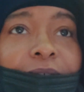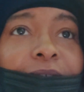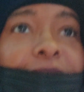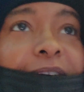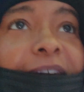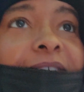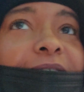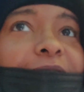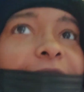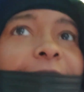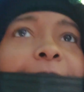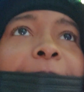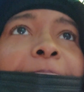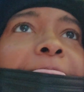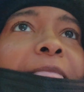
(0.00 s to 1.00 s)
Now,
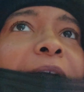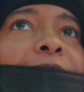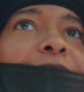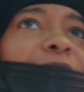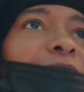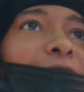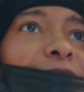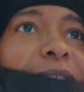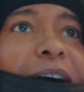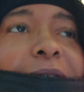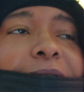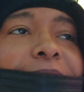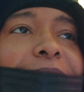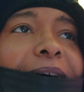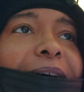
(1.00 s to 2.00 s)
we're going to
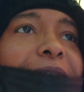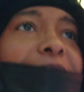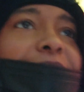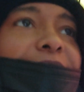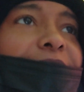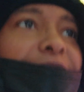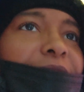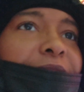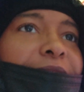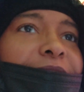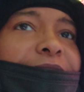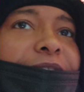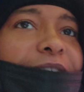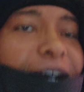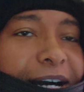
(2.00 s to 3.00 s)
talk about
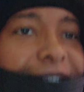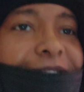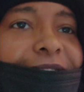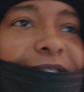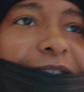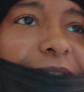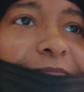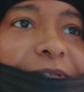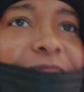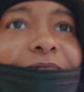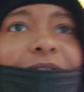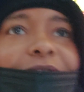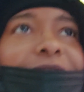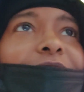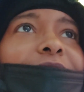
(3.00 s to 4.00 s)
the concept of
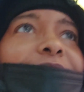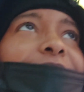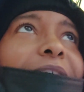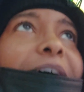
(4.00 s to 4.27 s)
love,